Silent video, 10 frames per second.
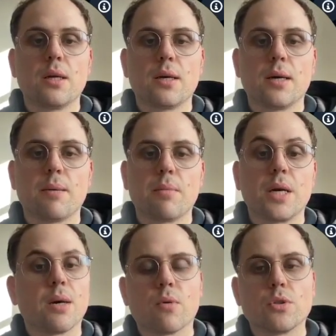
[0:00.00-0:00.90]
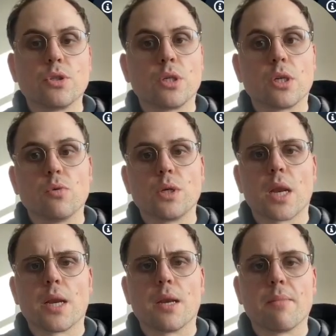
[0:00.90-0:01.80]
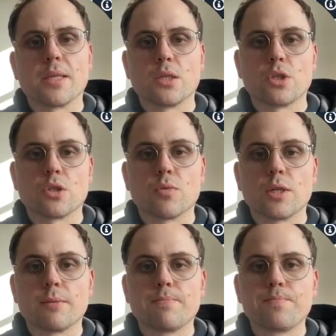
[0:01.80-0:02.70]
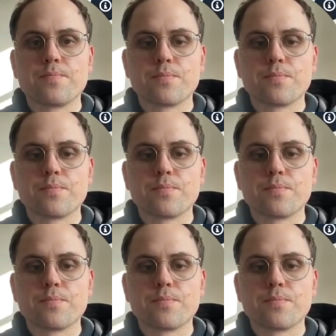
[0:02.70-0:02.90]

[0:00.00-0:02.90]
and I want to include that in the message as well,